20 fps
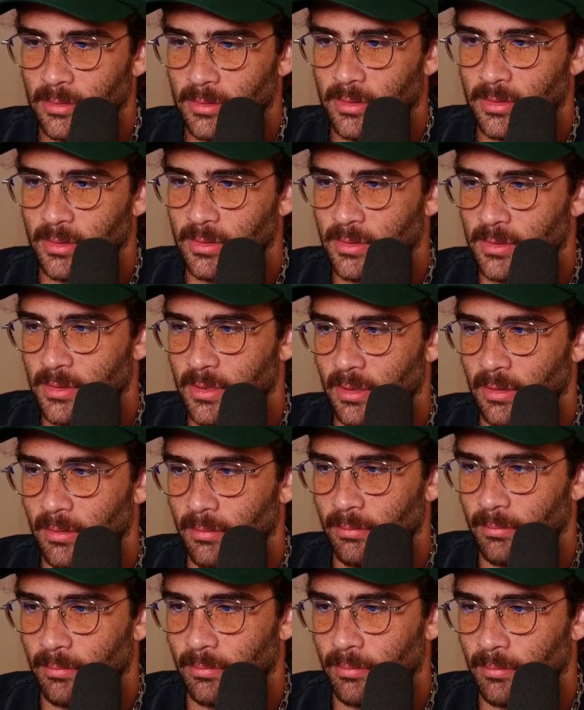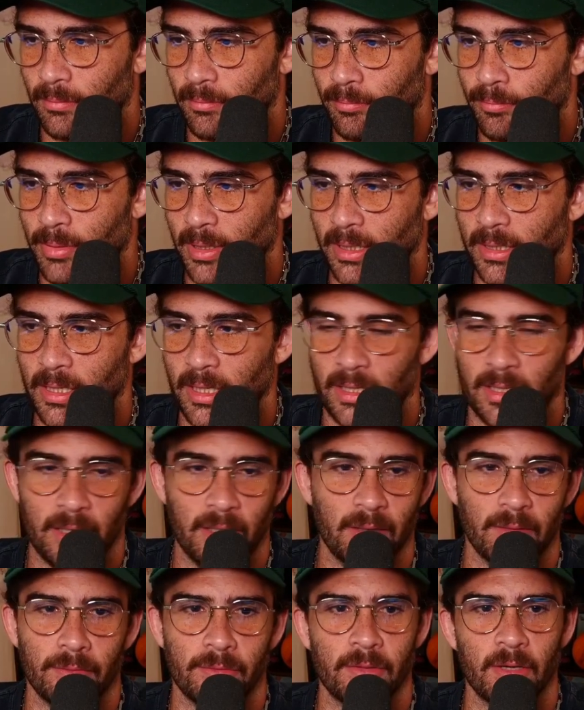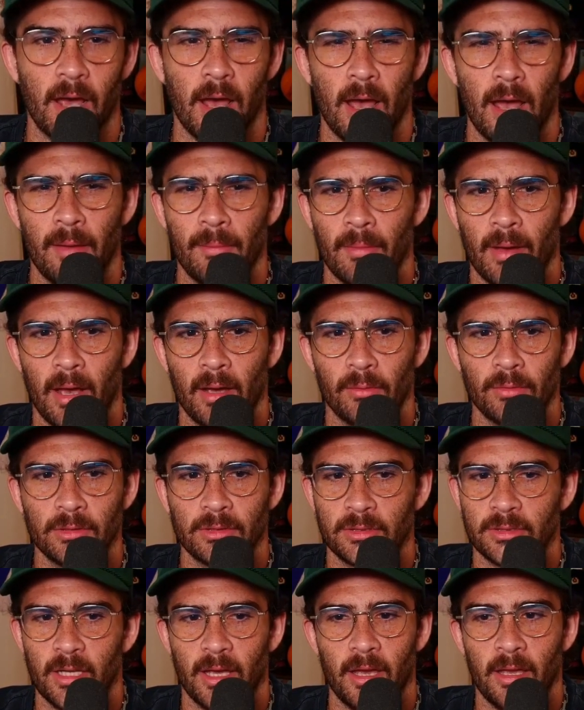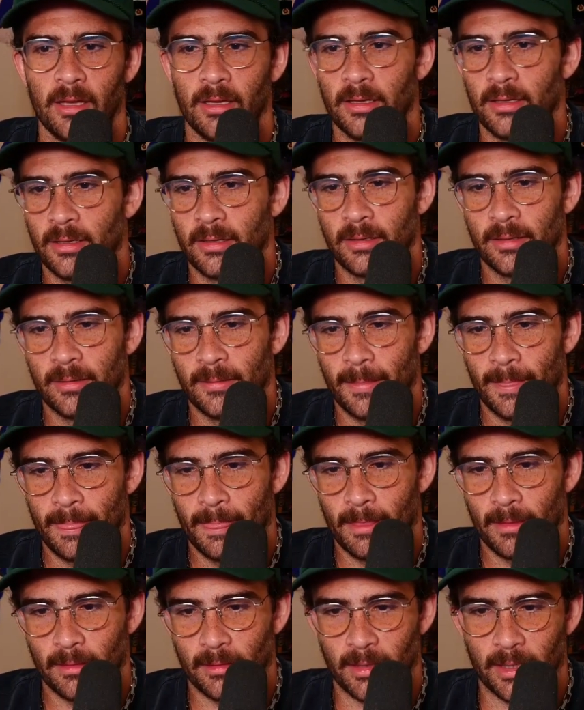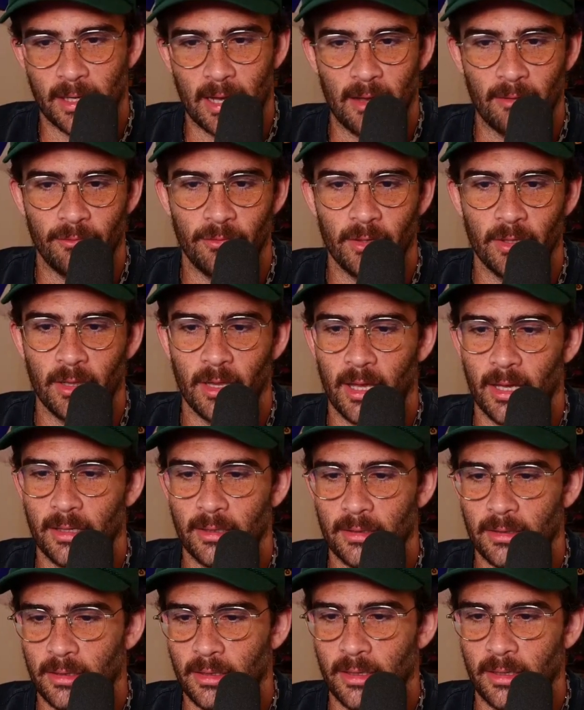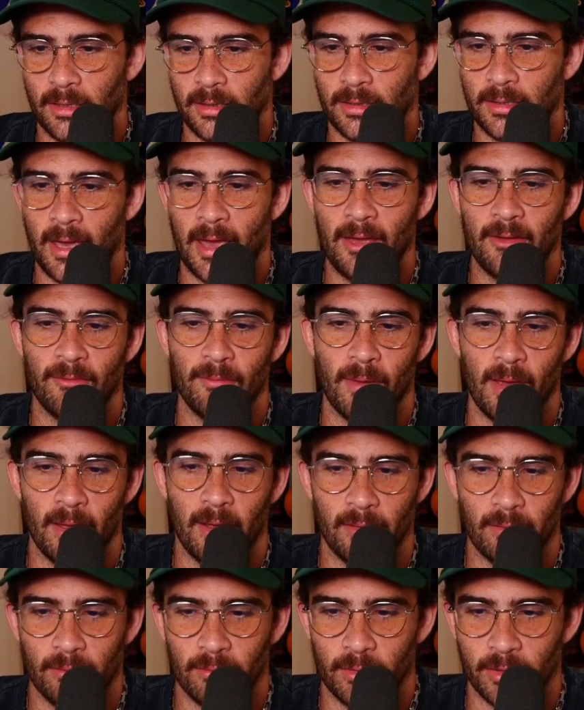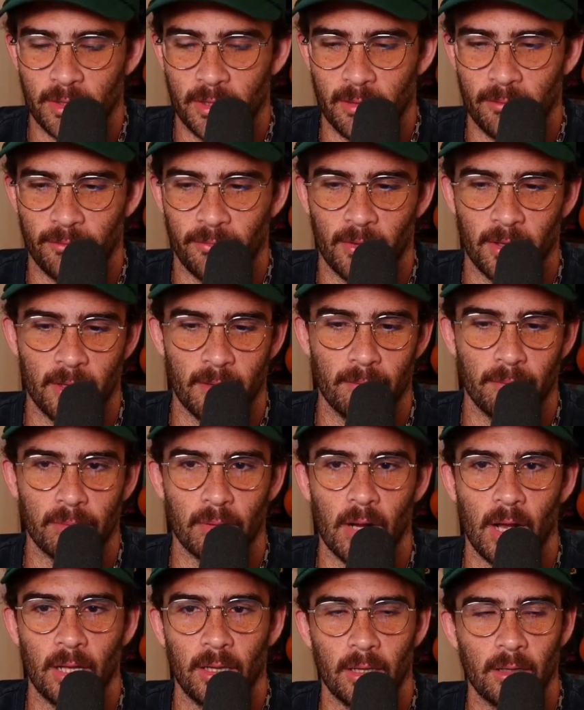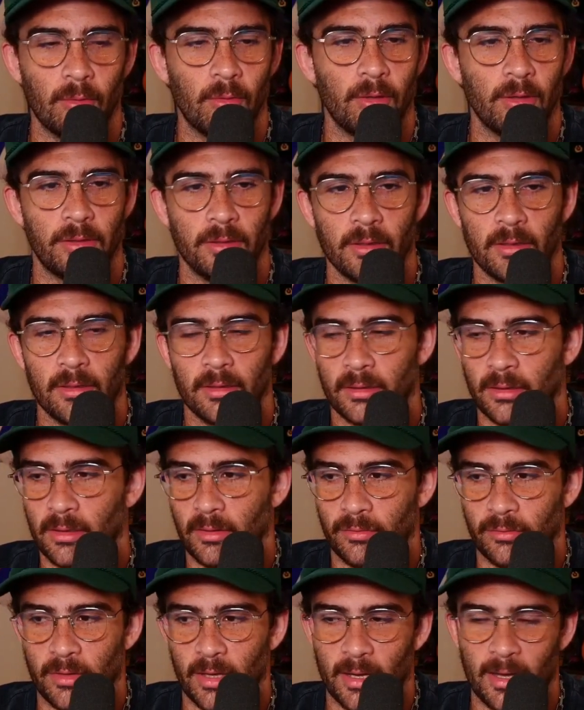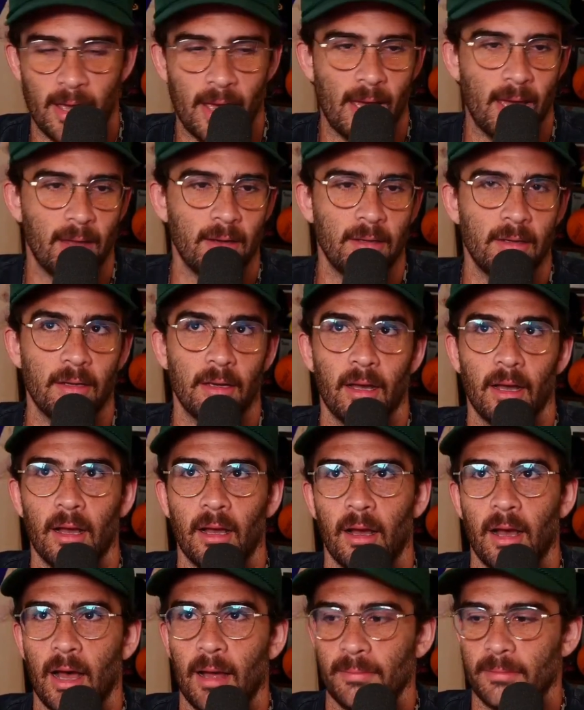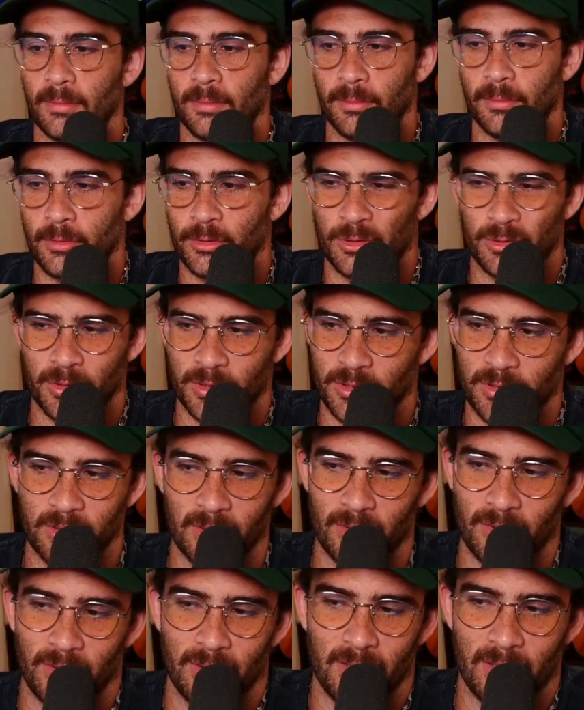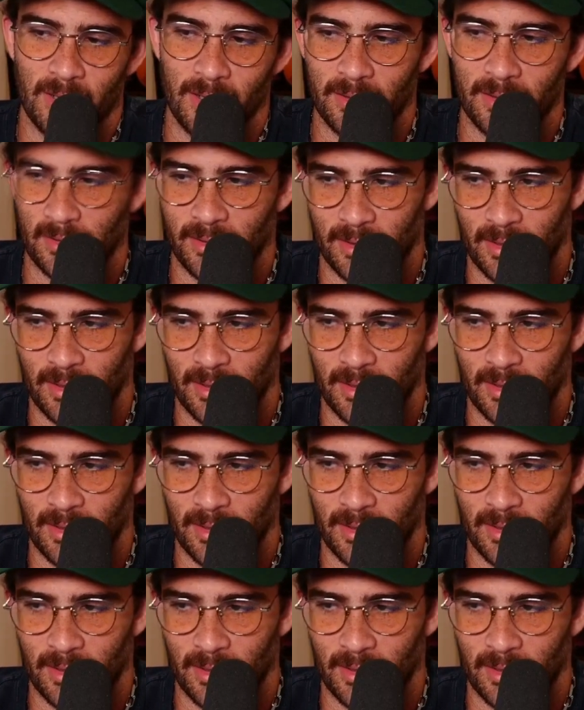since the beginning of time, I would say. Like, I feel like cavemen would get fucking brolic with it if they had Optimum Nutrition. You don't need anything